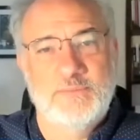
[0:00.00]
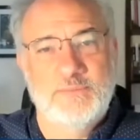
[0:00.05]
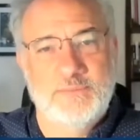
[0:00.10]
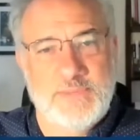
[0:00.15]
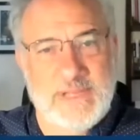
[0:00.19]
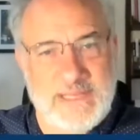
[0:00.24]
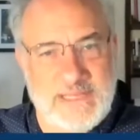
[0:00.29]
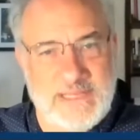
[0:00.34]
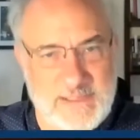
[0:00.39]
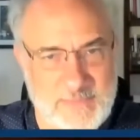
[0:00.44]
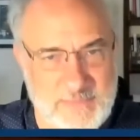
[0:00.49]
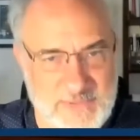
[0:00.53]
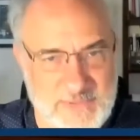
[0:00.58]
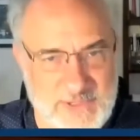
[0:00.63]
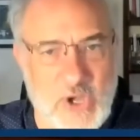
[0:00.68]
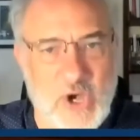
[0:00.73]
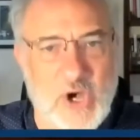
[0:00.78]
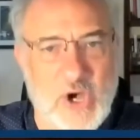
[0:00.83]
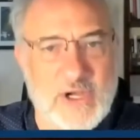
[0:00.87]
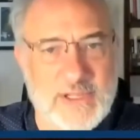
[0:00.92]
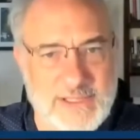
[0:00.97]
Main
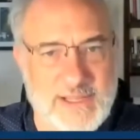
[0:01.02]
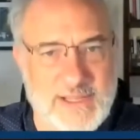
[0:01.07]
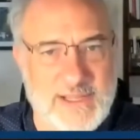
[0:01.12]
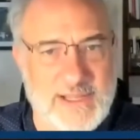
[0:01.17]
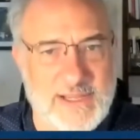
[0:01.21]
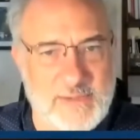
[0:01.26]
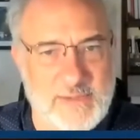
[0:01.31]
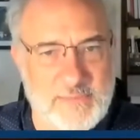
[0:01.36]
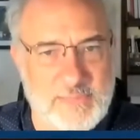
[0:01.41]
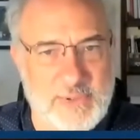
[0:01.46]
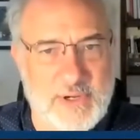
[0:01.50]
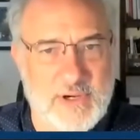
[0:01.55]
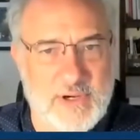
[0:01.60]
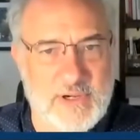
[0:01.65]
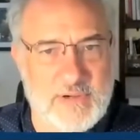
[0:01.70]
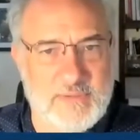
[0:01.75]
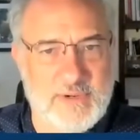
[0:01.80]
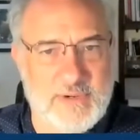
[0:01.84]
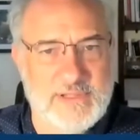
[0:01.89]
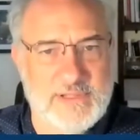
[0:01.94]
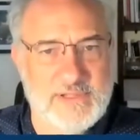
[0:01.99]
the online
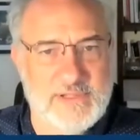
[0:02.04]
part, right?